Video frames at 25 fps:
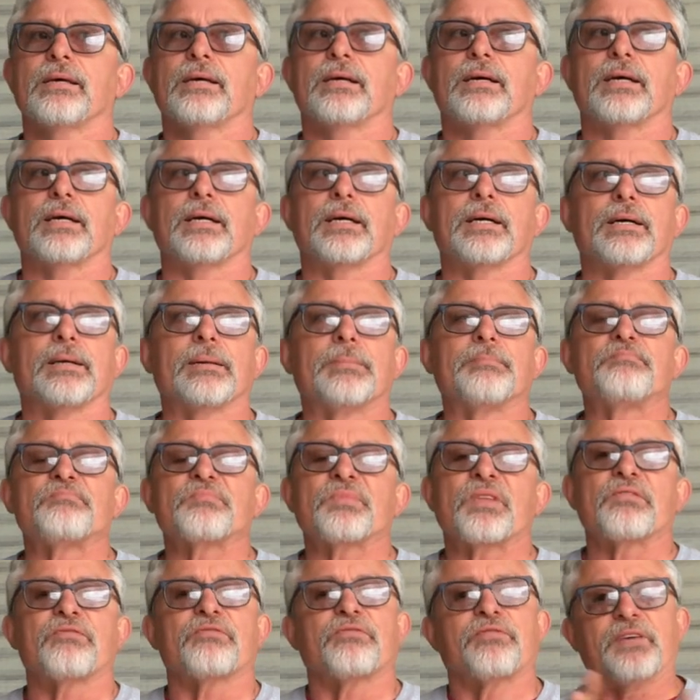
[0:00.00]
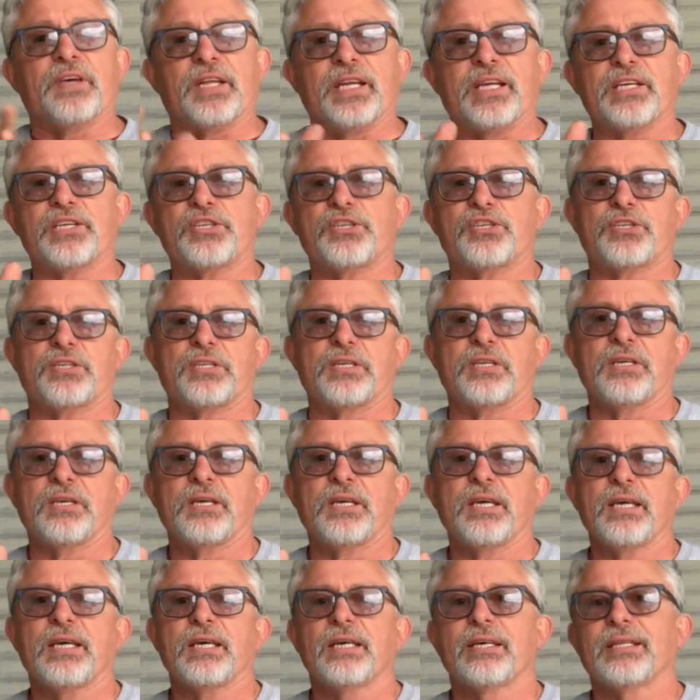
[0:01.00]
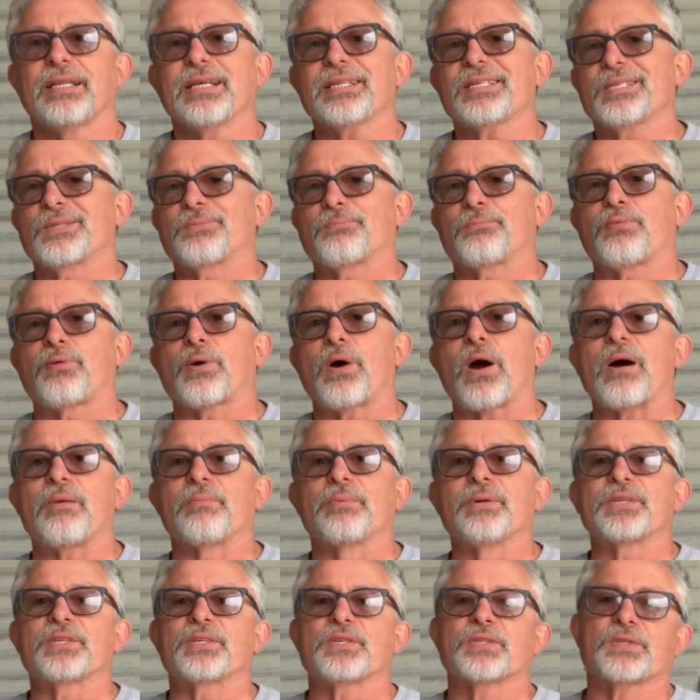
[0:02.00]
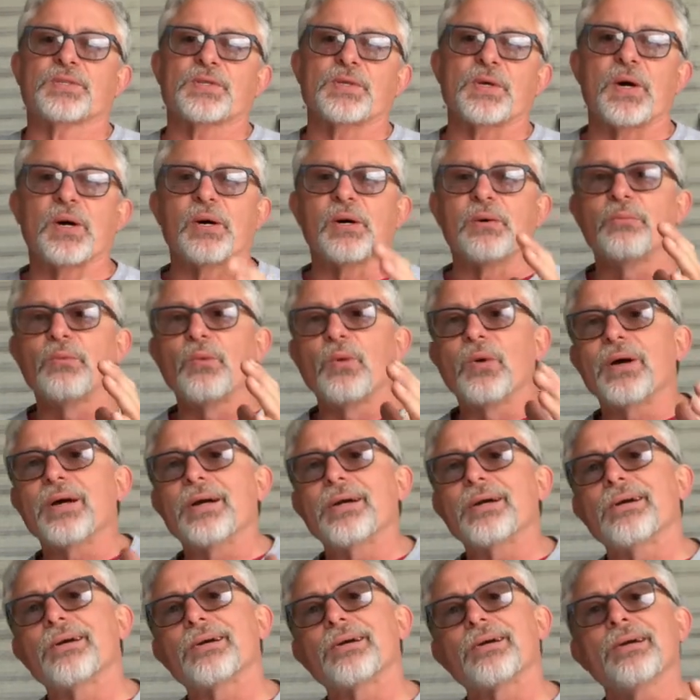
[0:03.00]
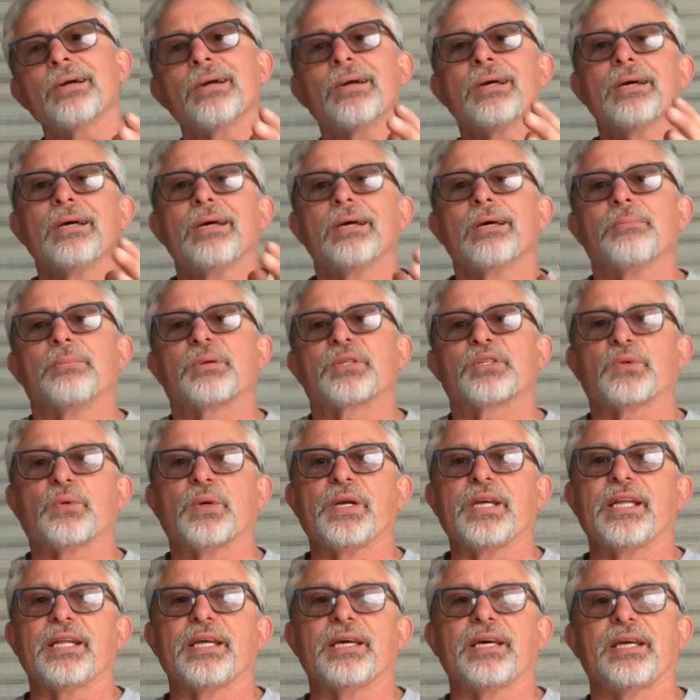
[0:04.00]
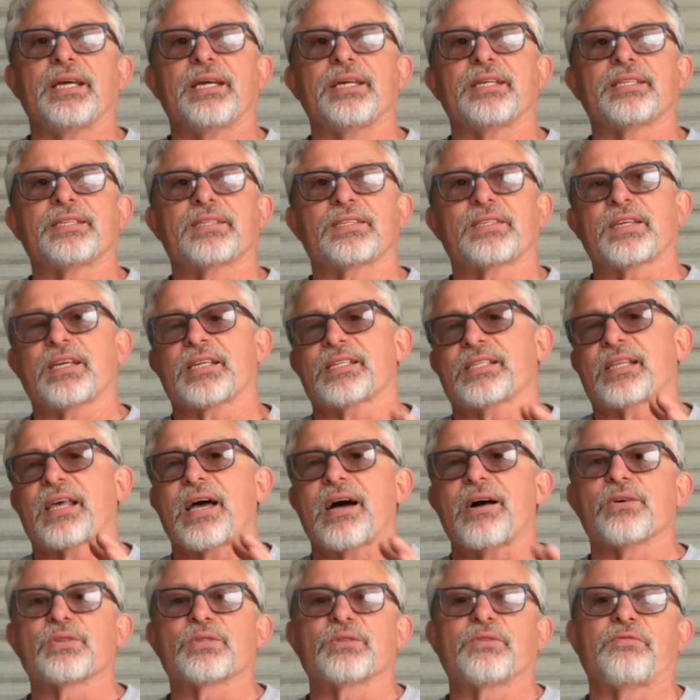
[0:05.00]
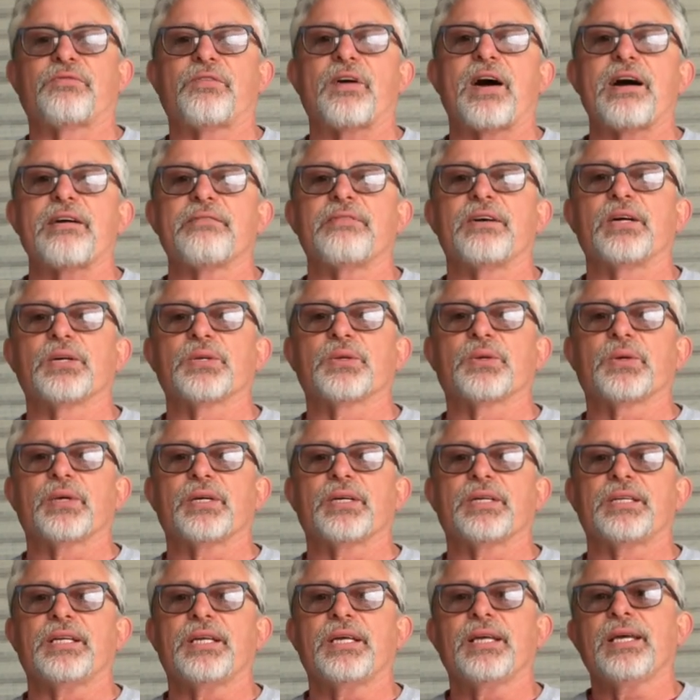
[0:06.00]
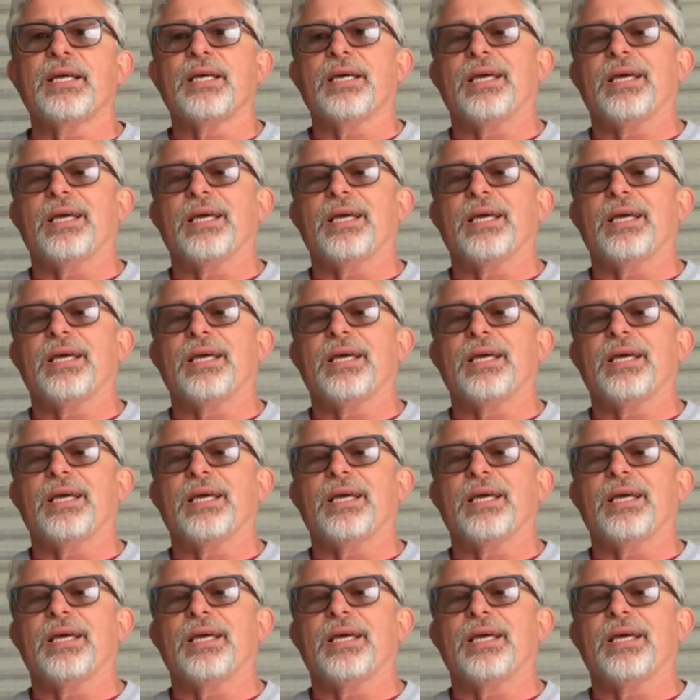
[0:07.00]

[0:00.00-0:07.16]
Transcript: um, finished this is probably somewhere between a 6,500